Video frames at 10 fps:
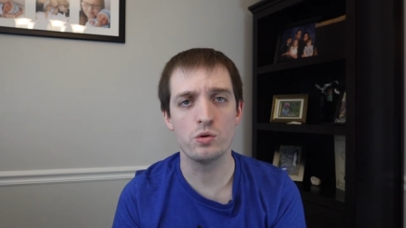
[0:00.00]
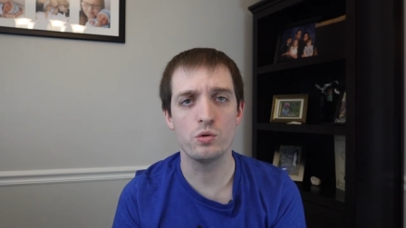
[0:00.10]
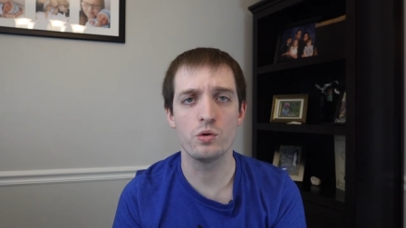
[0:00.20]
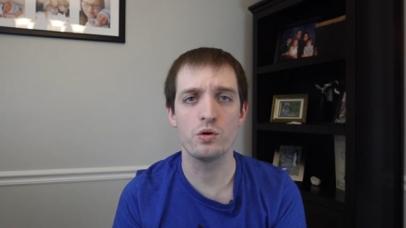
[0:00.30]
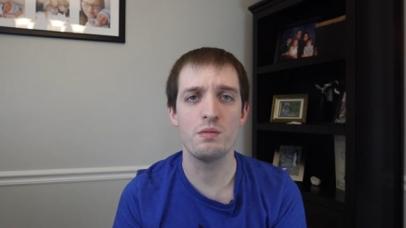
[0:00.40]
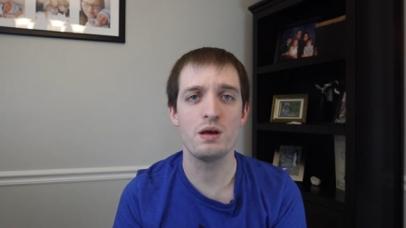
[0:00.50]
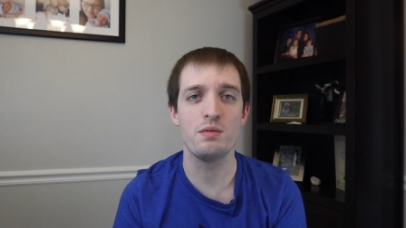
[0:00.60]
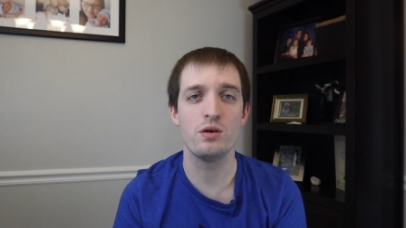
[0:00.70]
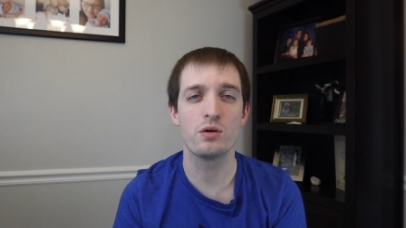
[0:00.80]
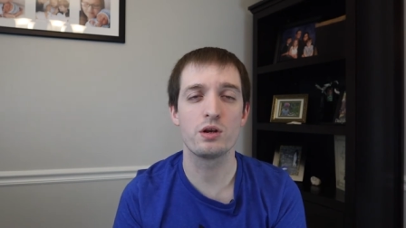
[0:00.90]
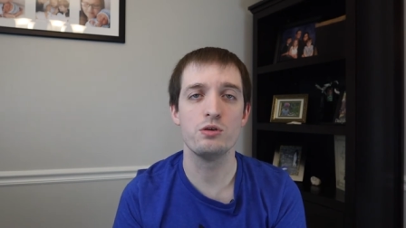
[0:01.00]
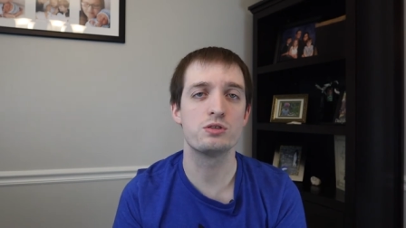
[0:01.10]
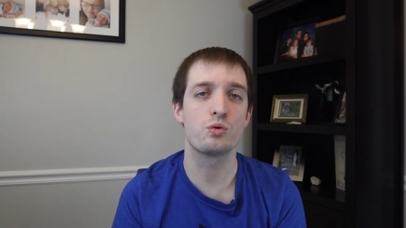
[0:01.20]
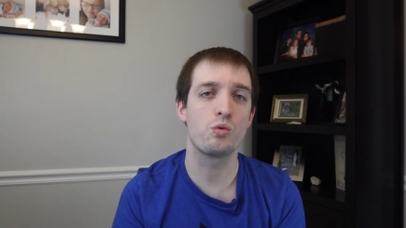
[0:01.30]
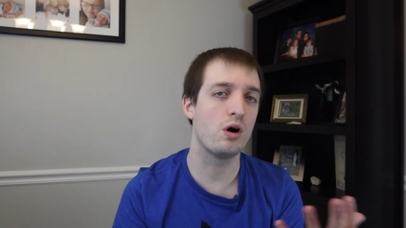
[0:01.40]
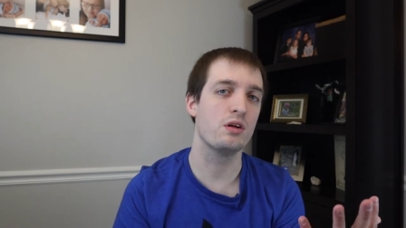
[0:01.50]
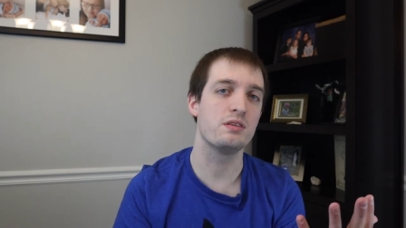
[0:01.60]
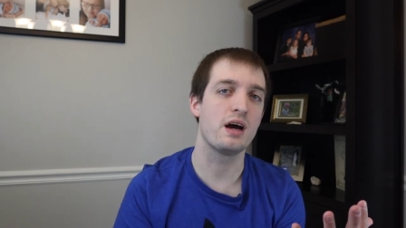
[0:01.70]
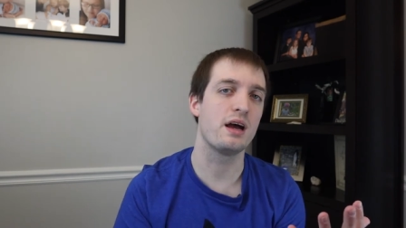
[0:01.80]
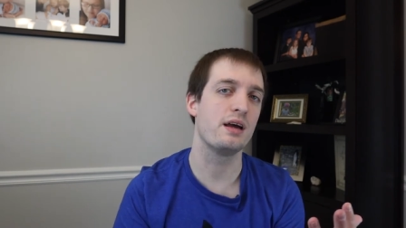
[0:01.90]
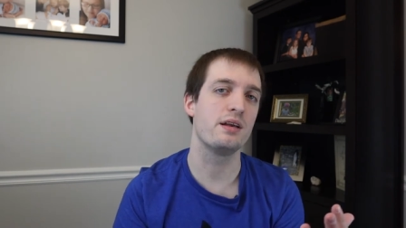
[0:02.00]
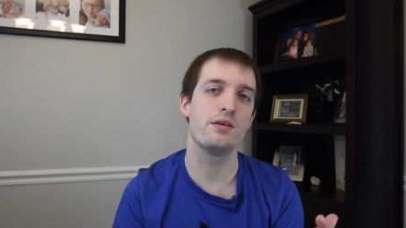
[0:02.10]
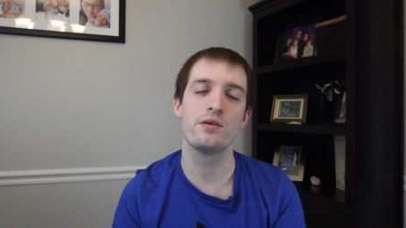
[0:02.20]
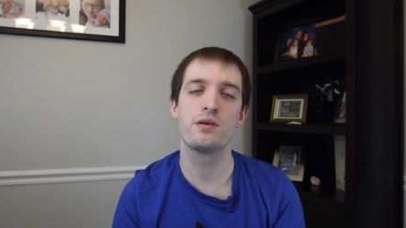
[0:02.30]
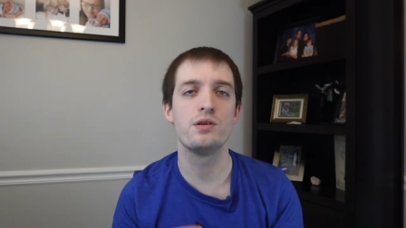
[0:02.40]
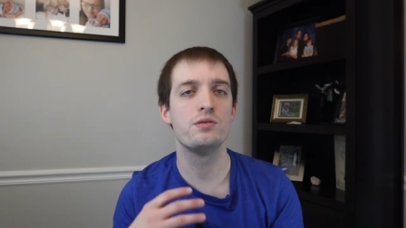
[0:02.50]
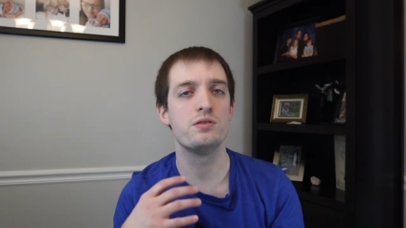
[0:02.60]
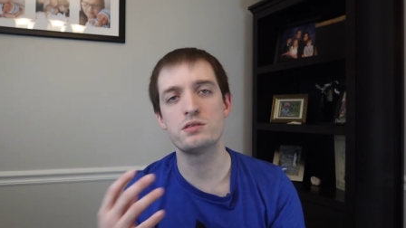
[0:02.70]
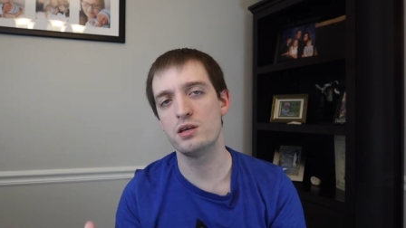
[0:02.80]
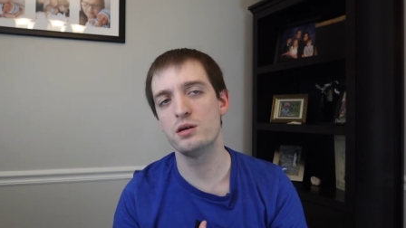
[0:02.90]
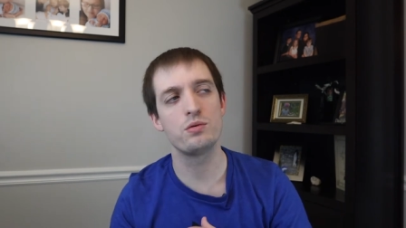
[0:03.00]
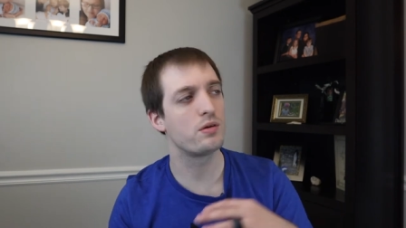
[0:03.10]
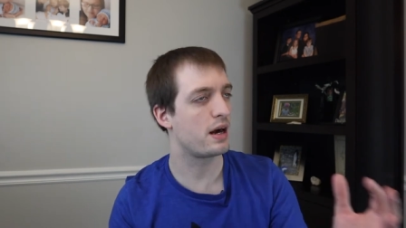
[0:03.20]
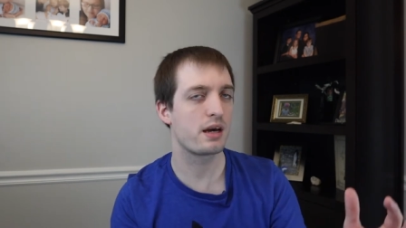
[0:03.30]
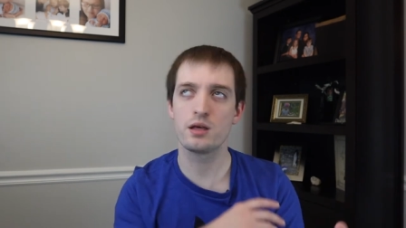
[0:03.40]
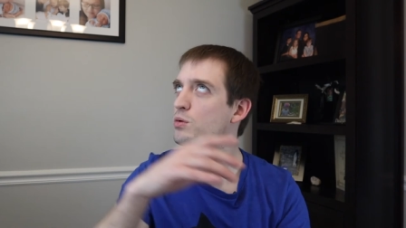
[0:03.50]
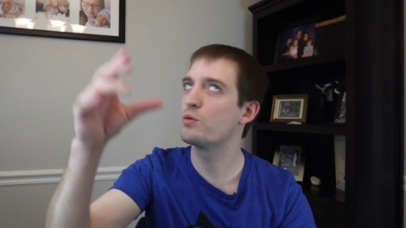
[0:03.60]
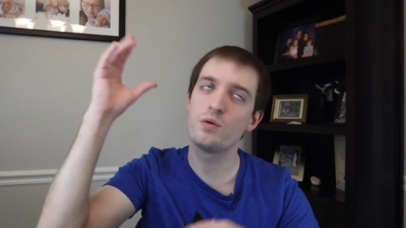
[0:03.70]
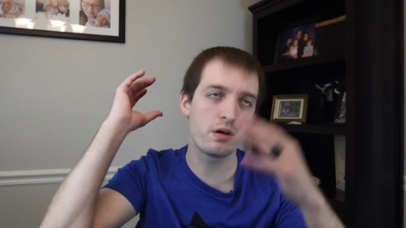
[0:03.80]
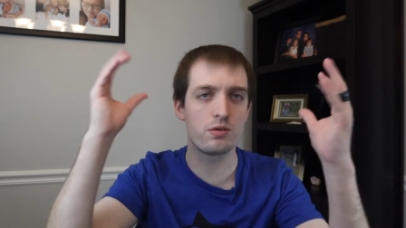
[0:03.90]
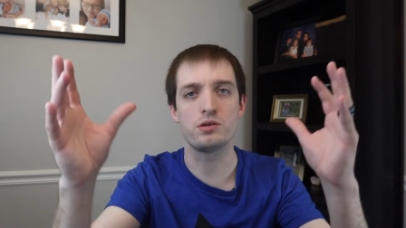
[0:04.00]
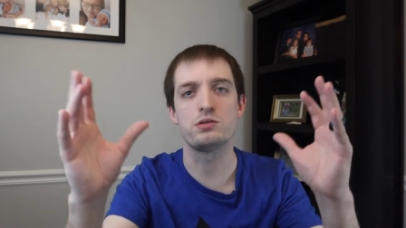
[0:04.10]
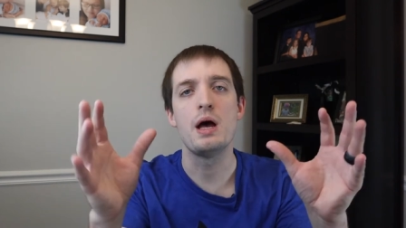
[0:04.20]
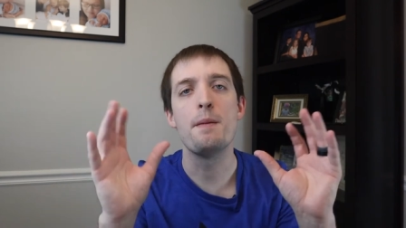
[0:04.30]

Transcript: or maybe you're gonna use a raw diet, or you're gonna use this kibble or that kibble or whatever else.